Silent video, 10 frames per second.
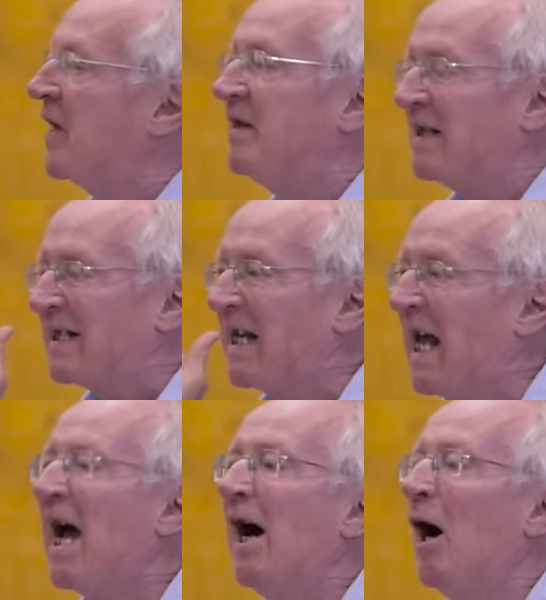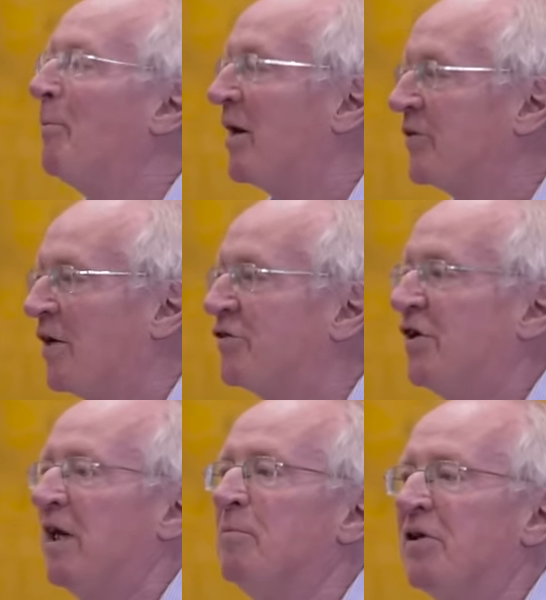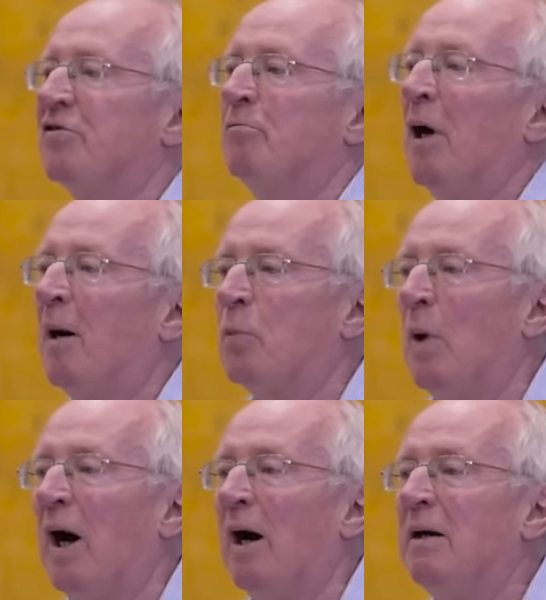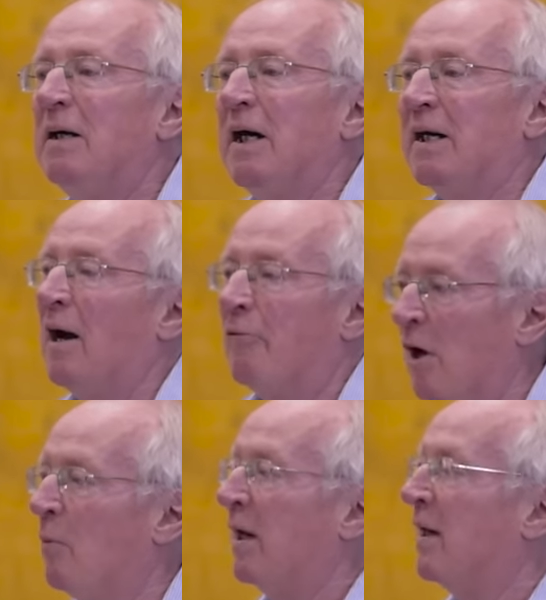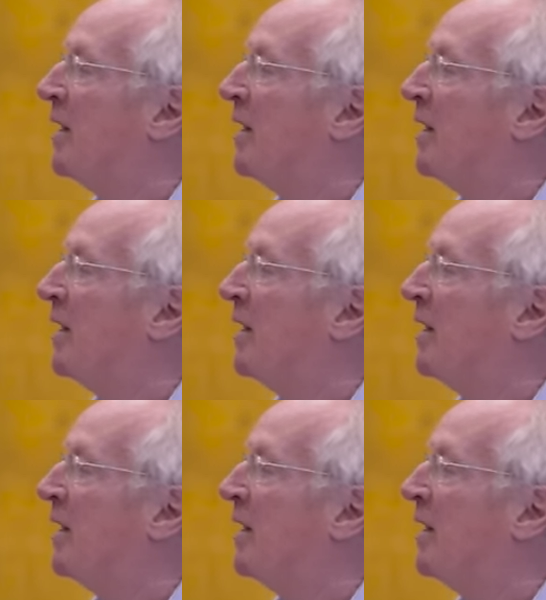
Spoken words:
They didn't care about our silly bits of barbed wire and our railway